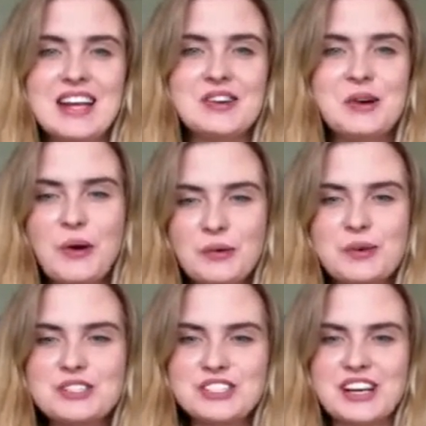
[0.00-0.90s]
In your own
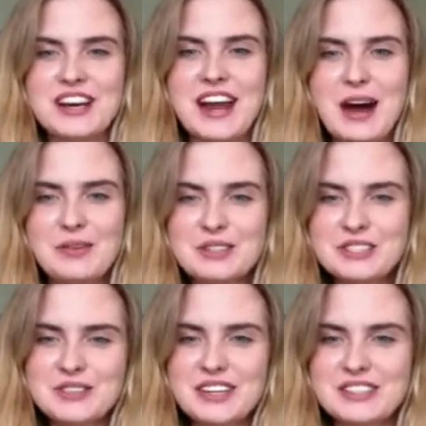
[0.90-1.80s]
words, Jenny, how
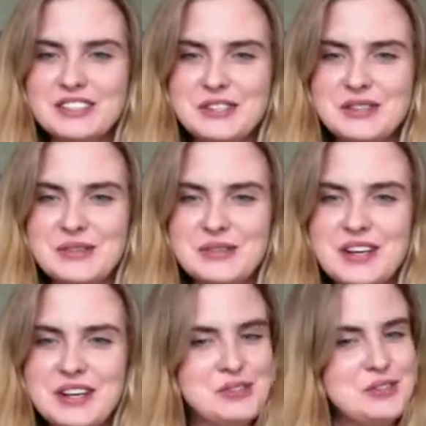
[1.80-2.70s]
would you like
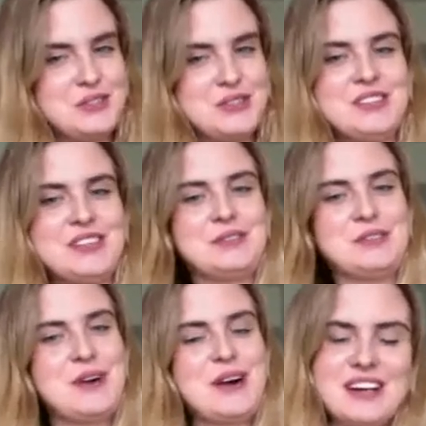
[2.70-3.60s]
to introduce yourself
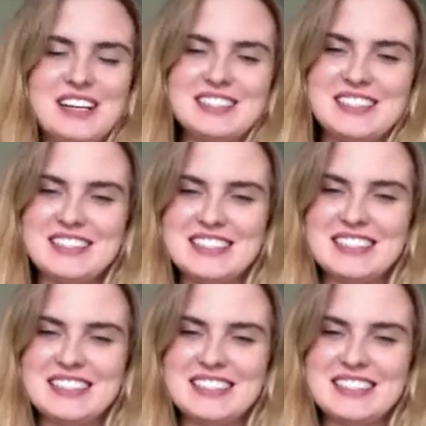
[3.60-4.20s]
to our audience?